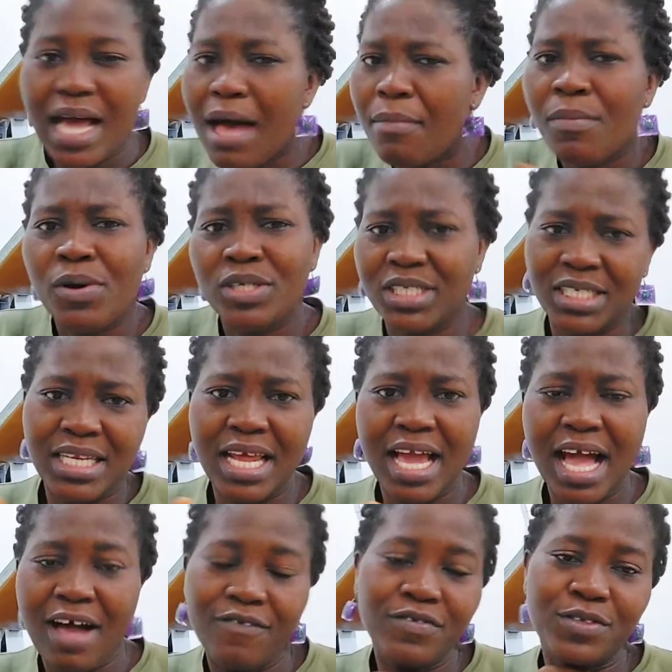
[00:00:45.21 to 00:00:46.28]
how much they
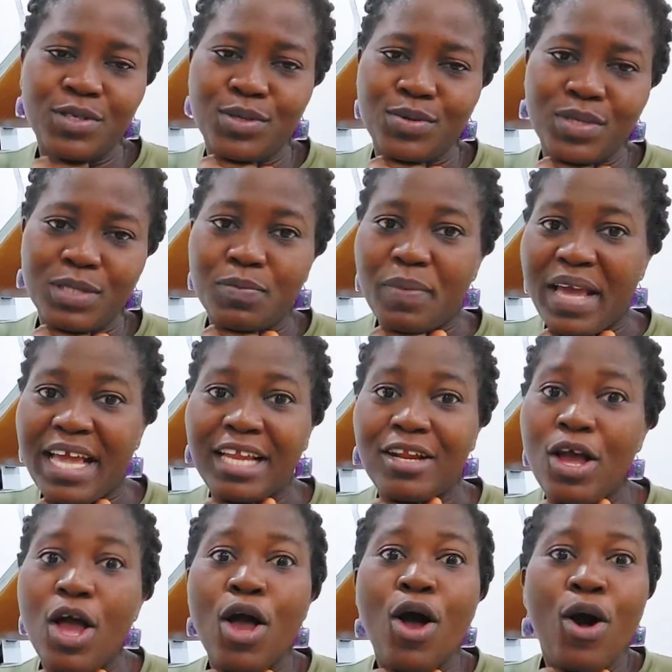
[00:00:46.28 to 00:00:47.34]
have to
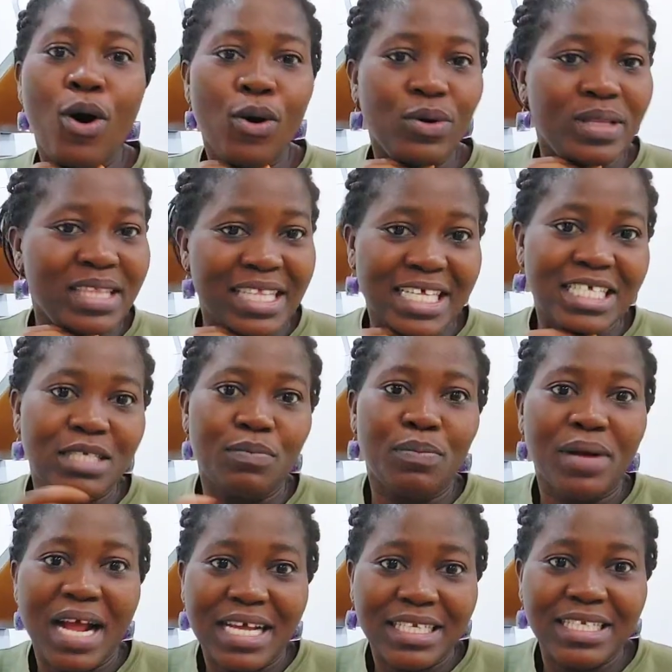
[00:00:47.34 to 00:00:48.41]
spend on this
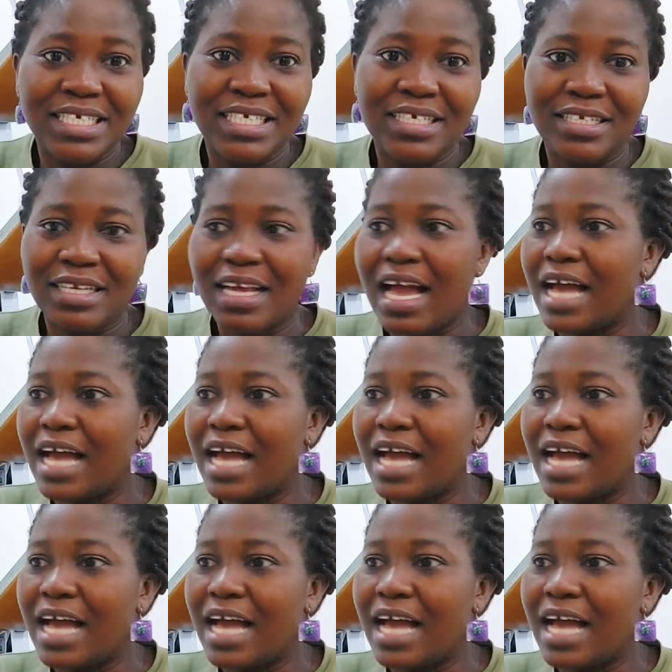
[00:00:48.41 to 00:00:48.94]
branding.